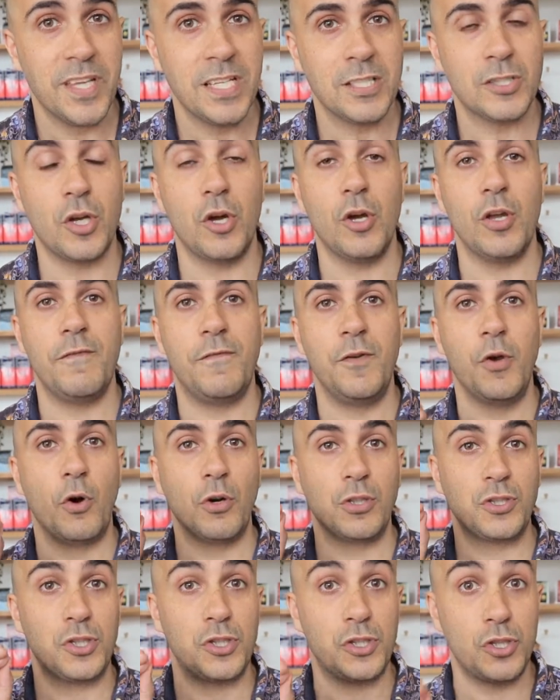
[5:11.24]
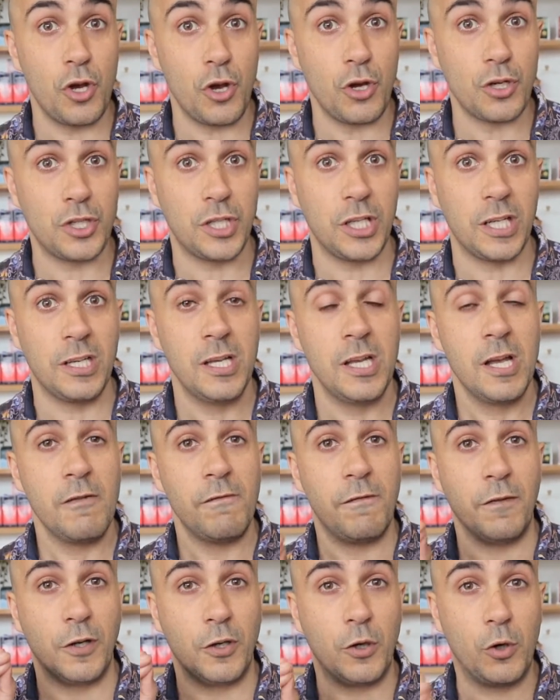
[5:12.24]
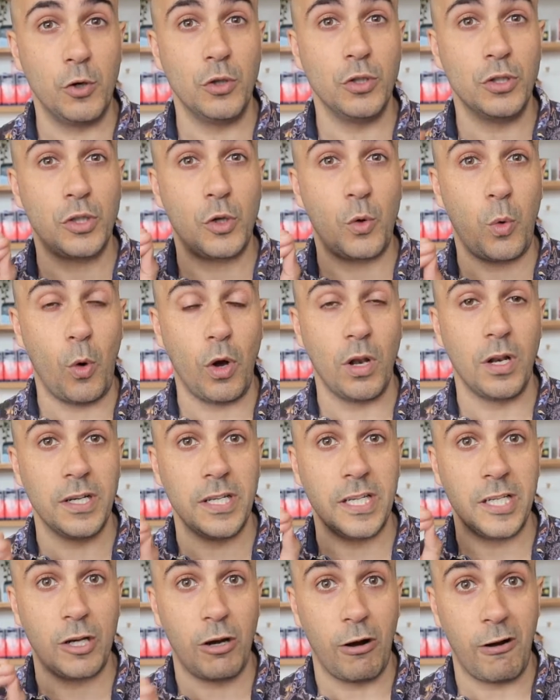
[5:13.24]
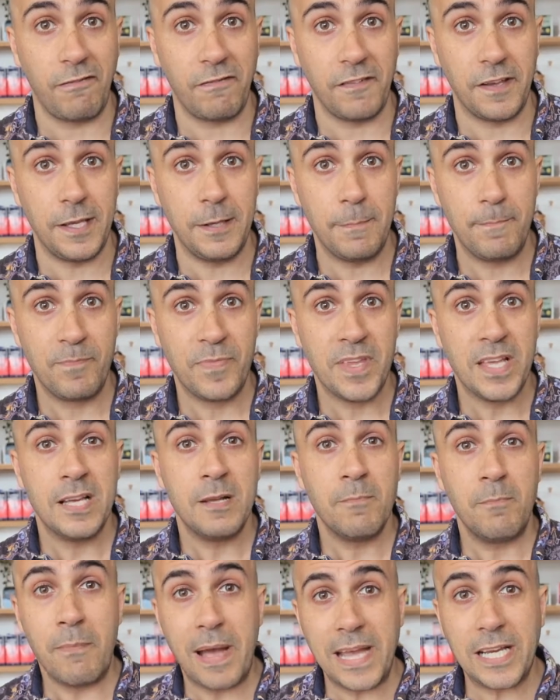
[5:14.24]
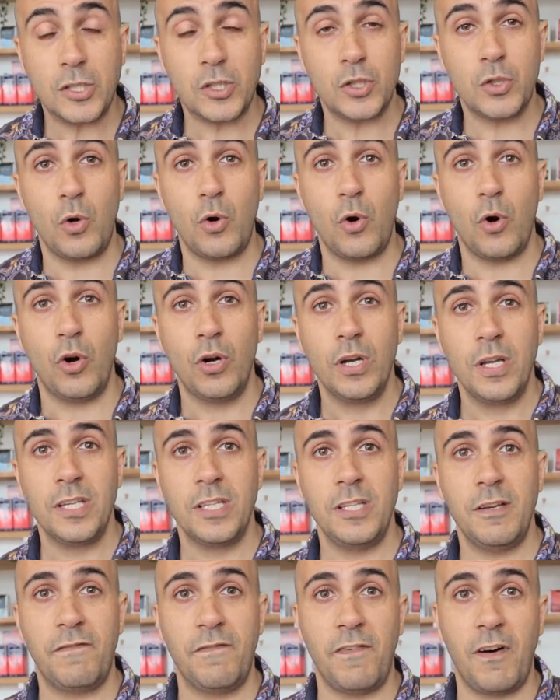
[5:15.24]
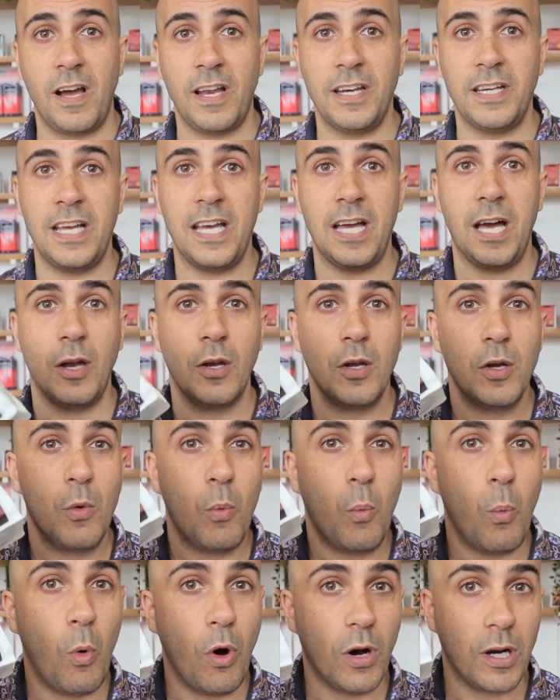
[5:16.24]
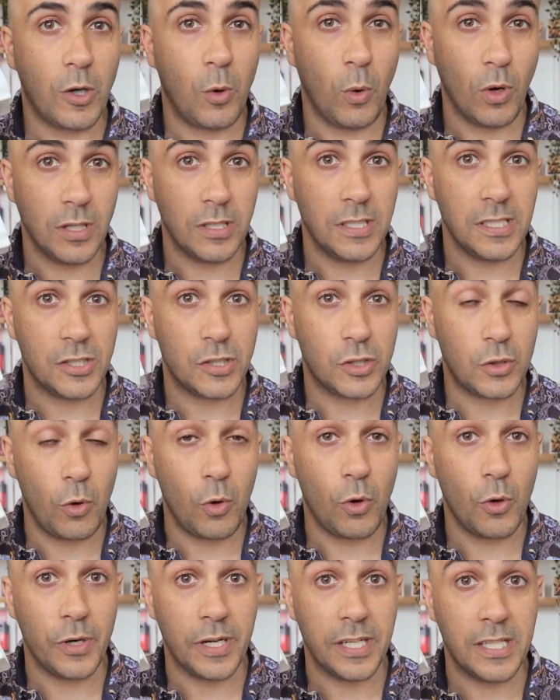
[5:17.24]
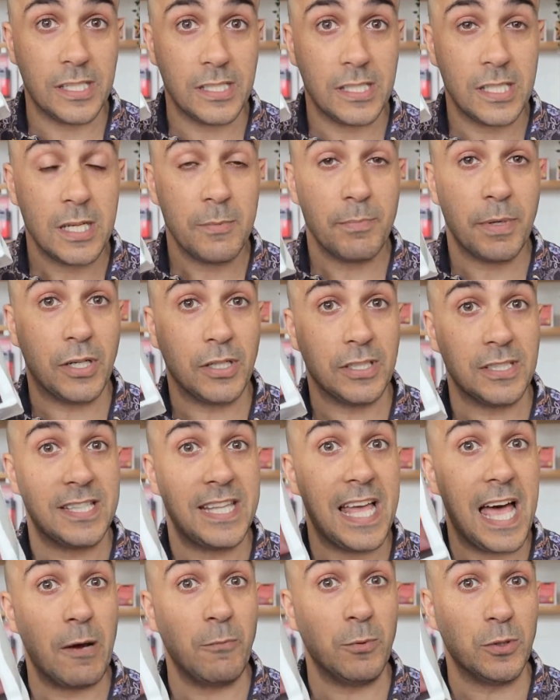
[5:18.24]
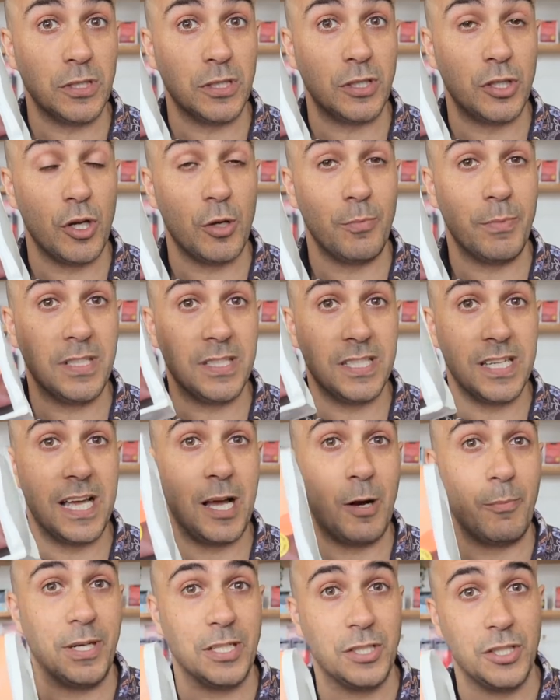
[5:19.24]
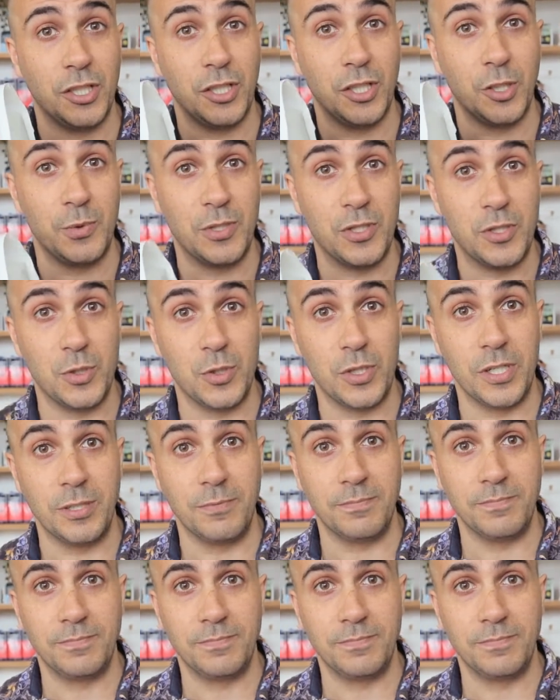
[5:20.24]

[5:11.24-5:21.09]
So if you're searching for good quality coffee, make sure you find out what quality score it is, because that will determine how much you're going to enjoy it.